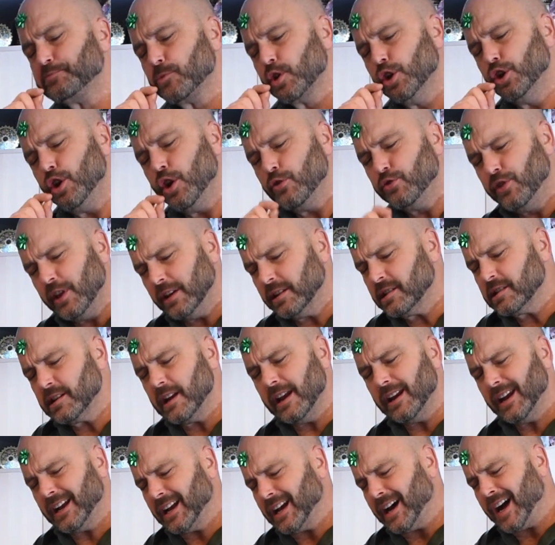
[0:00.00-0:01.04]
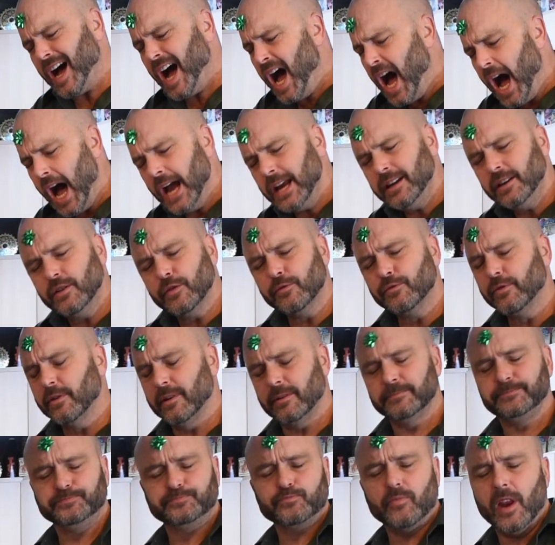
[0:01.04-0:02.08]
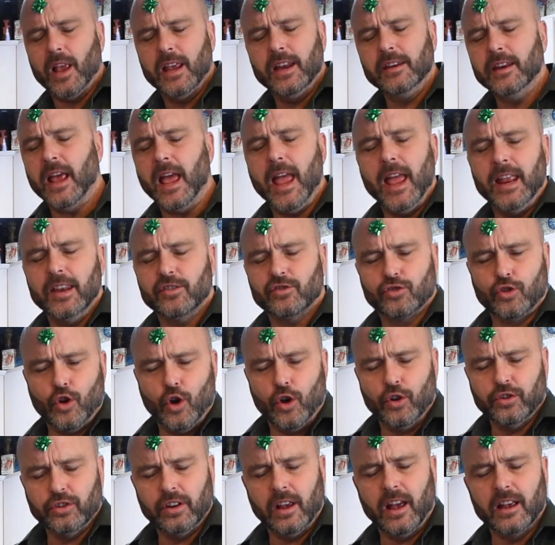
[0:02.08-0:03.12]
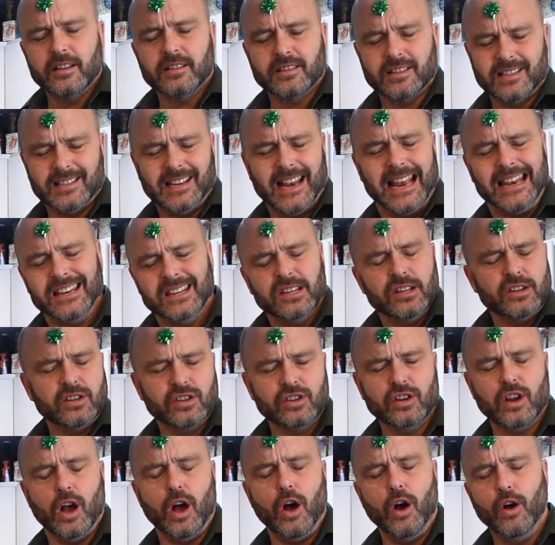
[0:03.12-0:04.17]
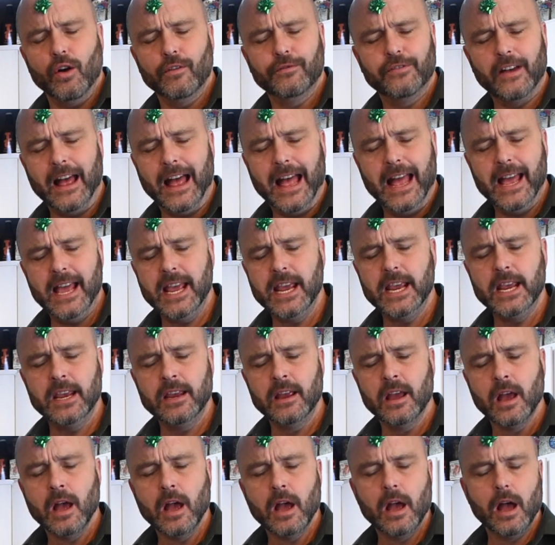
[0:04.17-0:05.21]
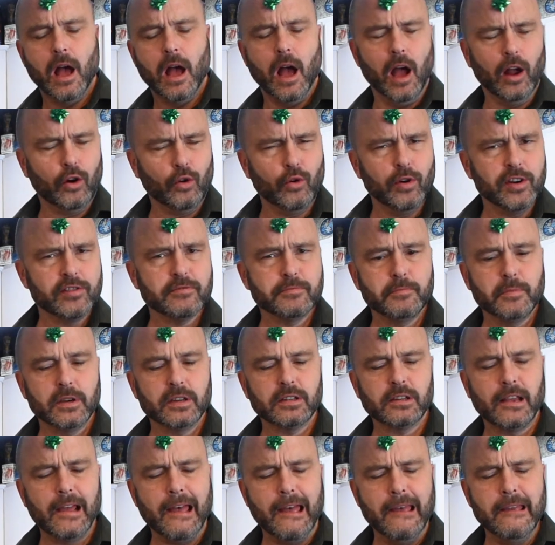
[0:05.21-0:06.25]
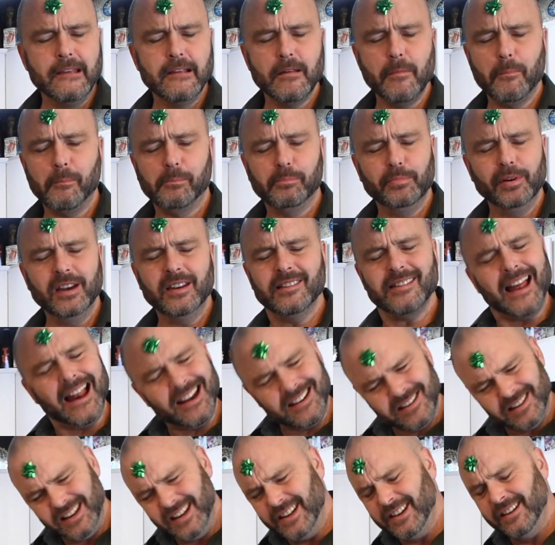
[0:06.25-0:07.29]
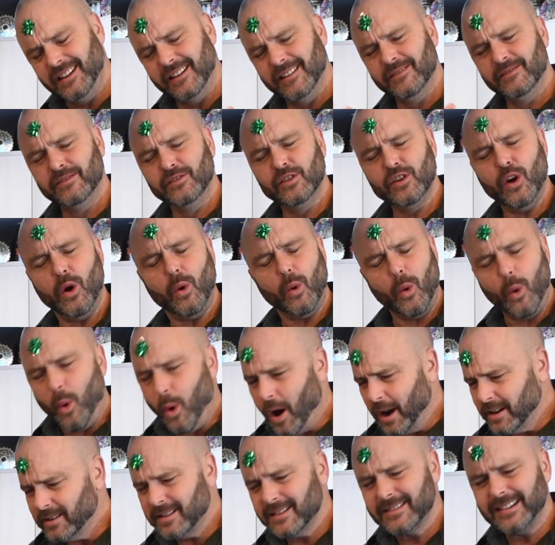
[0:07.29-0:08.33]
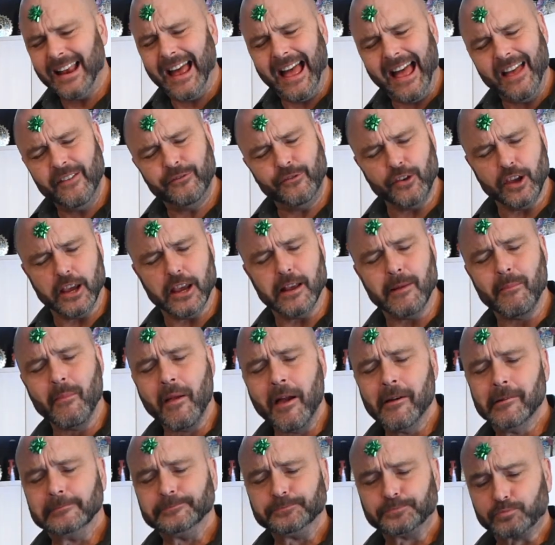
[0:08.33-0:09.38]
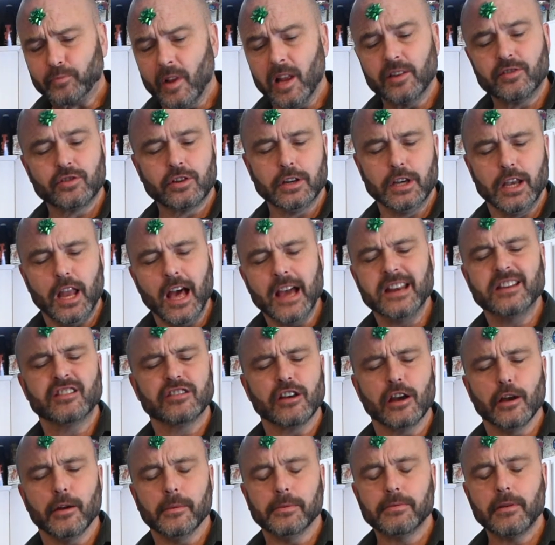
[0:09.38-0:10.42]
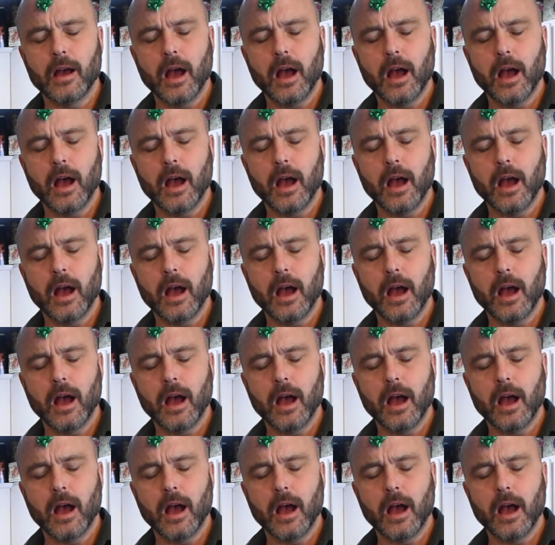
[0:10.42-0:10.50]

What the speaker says: You know, this kind of, it's got a sense of a Christmas cake, but it's actually not quite as heavy. It's lighter.